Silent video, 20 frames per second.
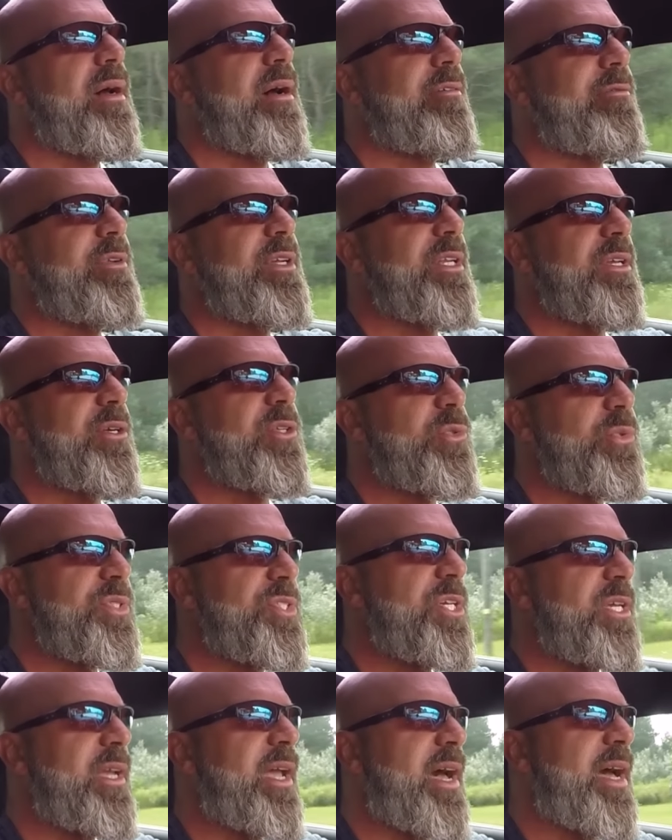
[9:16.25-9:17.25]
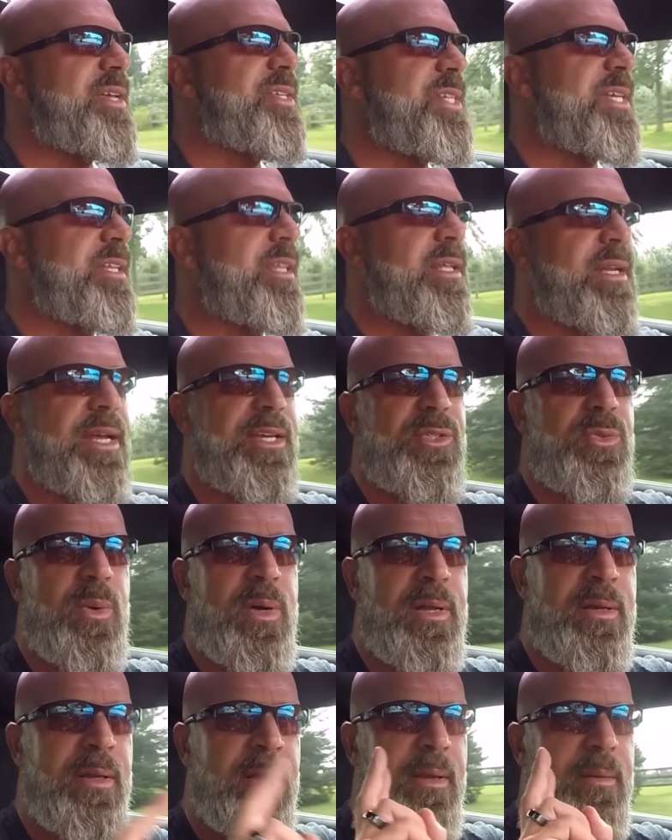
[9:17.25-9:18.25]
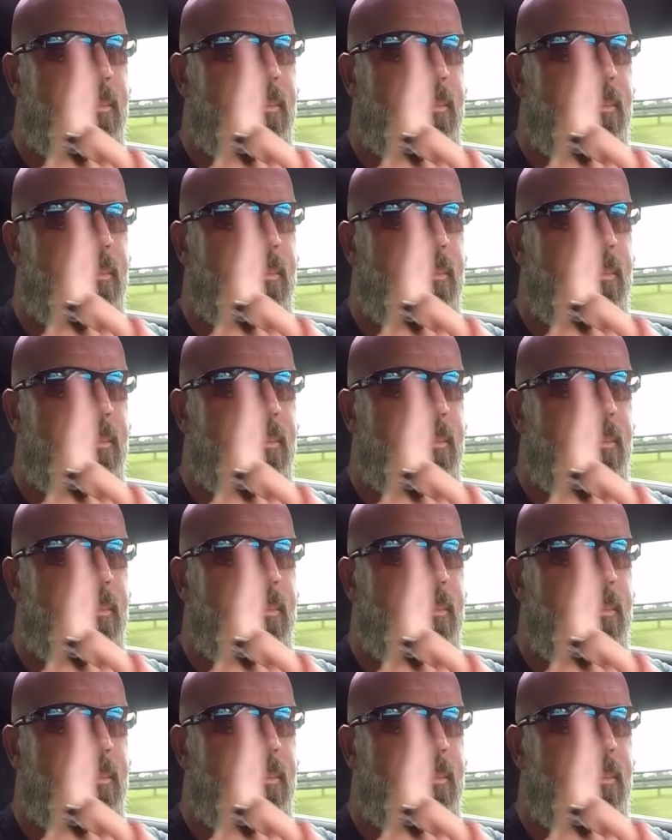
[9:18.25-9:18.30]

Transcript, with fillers: of videos. We'll see you guys in the next one.